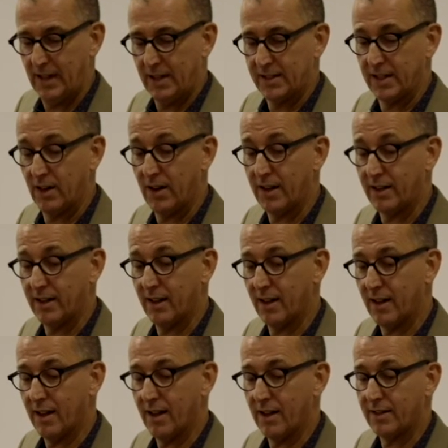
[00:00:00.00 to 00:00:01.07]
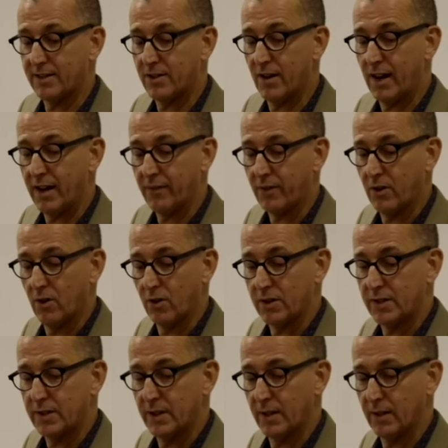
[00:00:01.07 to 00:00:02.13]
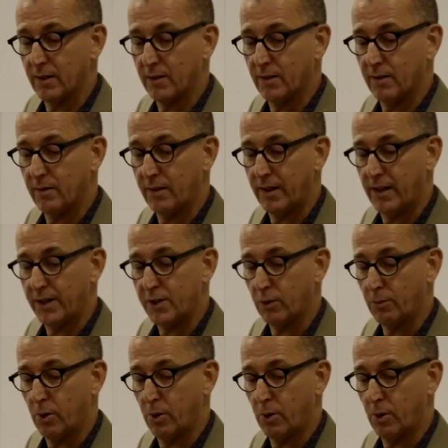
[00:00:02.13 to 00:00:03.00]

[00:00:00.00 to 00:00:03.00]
So I tried, of course, the initial